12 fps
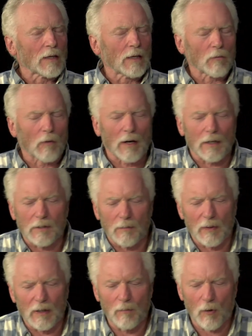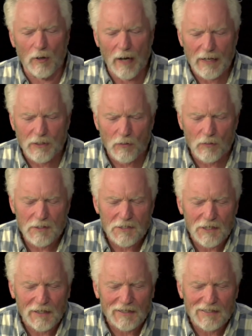He wanted to be more
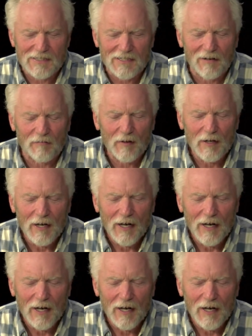naturalistic and stuff.